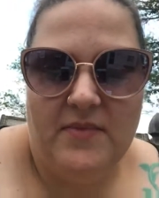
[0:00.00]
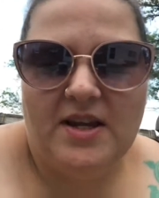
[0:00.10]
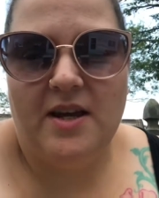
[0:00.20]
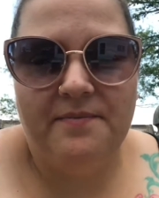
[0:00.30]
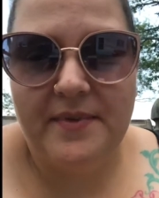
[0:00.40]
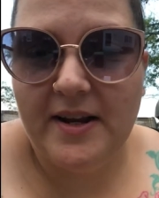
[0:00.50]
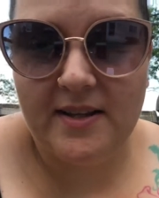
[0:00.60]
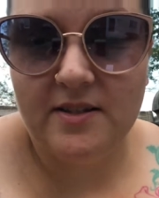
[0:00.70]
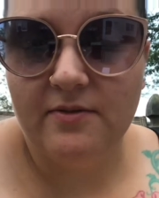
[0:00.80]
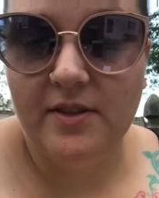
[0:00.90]
yeah, it
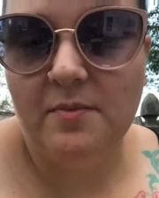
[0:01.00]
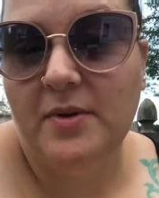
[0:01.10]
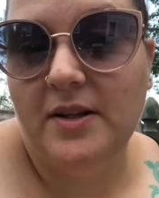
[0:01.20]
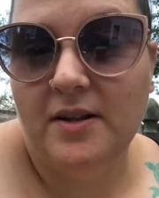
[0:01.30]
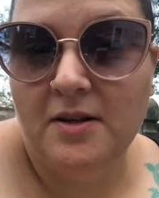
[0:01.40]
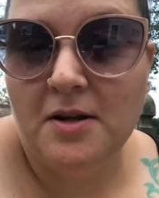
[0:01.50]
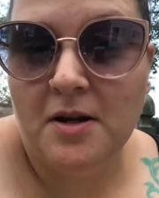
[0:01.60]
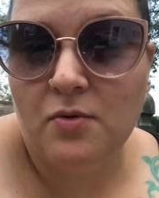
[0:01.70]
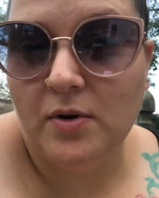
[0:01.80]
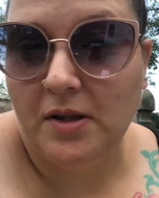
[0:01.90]
hasn't really been
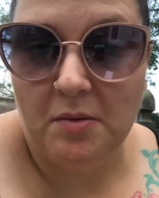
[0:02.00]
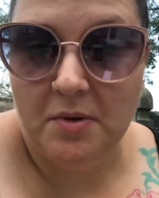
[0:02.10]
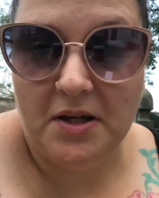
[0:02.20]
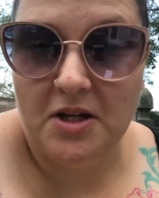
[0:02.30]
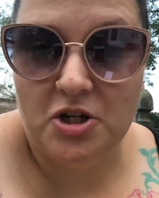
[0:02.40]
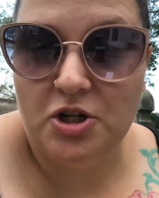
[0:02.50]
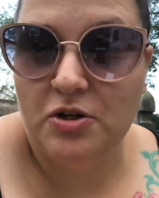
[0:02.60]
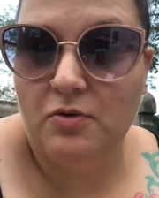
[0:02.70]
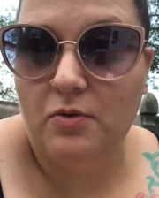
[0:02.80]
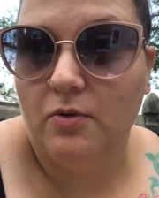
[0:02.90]
a really big
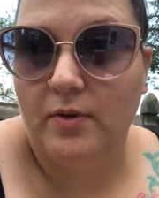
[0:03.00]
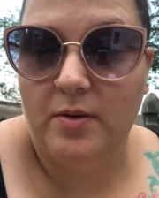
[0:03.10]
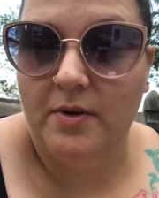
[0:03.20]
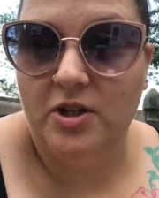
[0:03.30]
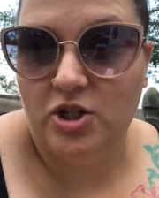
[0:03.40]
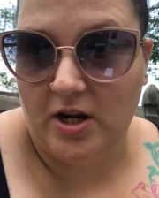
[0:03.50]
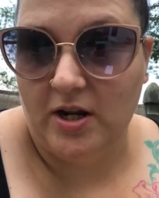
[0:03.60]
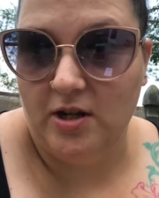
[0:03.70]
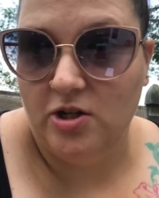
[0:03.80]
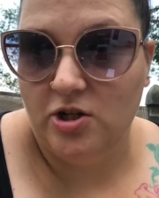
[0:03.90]
issue or really big
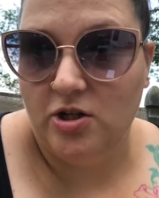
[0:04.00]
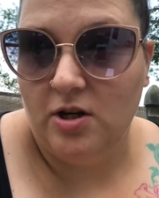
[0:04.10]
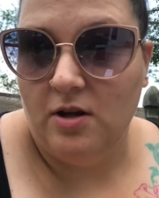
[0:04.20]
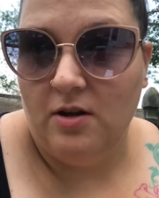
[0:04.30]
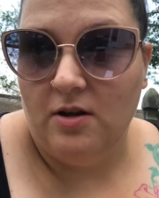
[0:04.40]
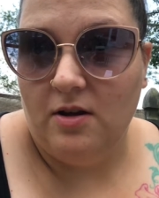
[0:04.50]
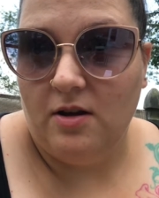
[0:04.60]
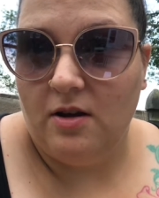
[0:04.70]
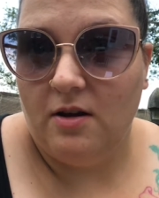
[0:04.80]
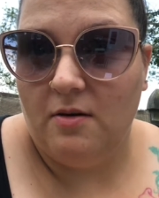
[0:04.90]
change.
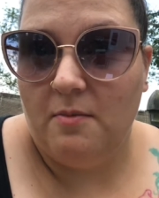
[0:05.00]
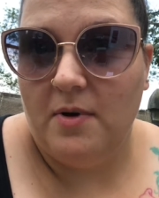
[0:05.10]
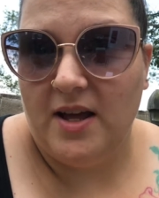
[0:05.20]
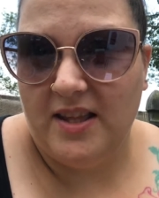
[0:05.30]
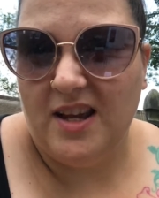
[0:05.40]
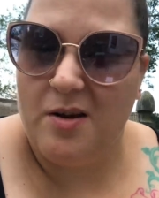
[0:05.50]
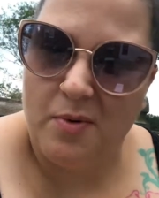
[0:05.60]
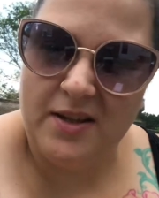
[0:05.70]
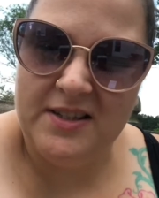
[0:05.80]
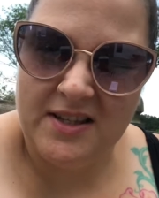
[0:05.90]
Um, I think I could
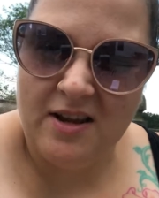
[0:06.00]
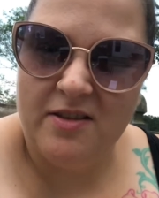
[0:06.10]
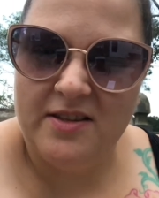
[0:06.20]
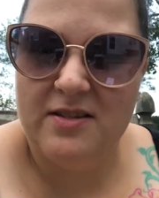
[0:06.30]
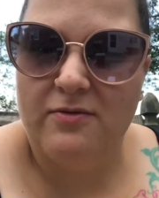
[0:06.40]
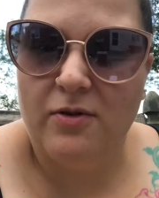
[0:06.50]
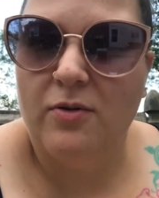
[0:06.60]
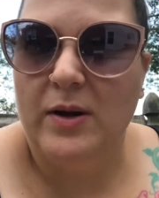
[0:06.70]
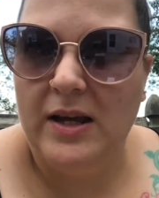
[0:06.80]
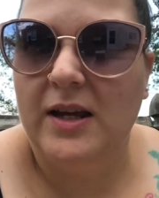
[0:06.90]
probably stay on this for a
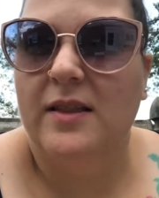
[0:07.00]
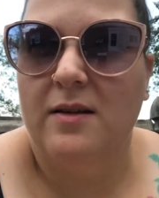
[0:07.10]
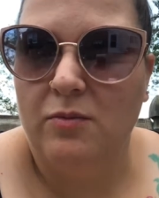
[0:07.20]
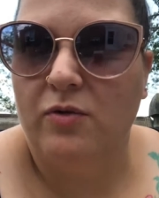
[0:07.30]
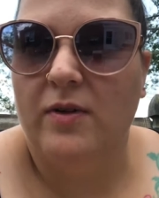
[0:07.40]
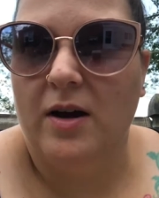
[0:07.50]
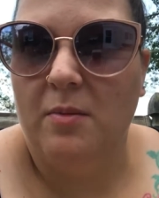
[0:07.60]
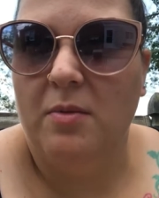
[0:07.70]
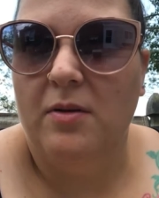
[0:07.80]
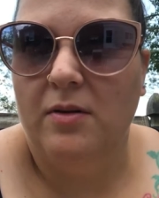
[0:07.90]
week and then move up
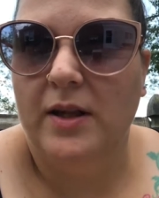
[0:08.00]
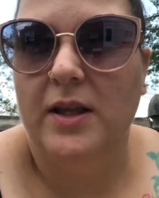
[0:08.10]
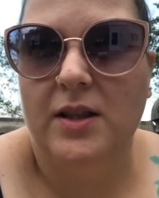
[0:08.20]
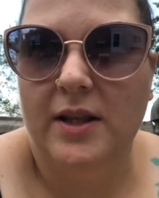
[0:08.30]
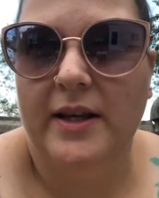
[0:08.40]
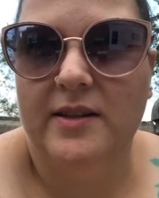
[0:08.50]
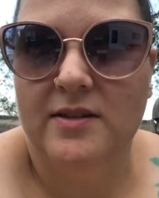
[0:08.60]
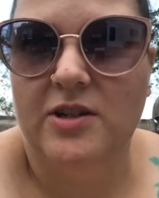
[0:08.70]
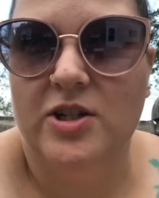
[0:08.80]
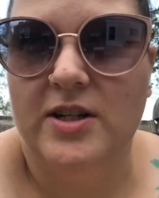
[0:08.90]
like it like it
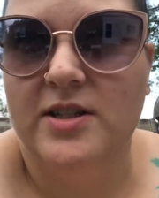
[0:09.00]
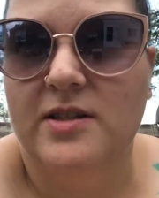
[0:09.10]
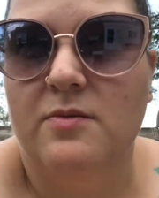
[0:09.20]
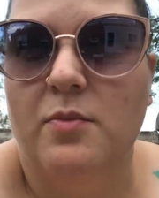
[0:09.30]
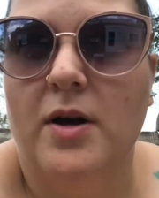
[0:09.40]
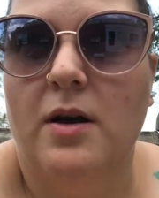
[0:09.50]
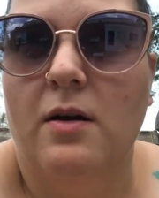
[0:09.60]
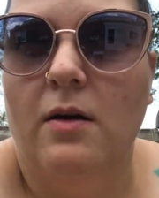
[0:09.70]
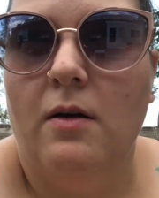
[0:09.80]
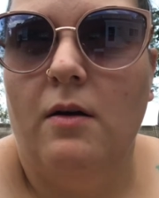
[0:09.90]
suggests, but
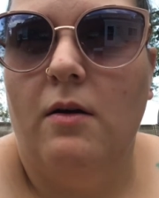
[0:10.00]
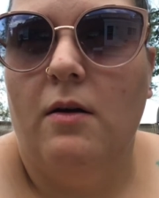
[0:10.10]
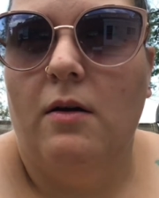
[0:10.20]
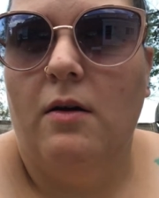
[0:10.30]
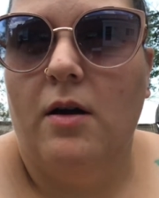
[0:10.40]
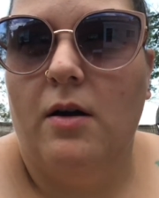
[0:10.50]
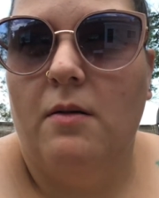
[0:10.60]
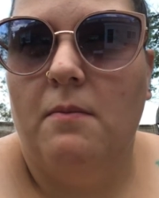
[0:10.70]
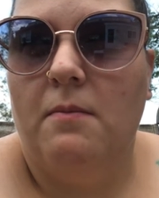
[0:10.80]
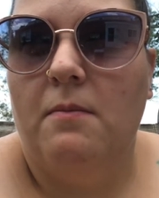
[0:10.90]

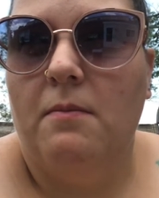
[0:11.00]
um,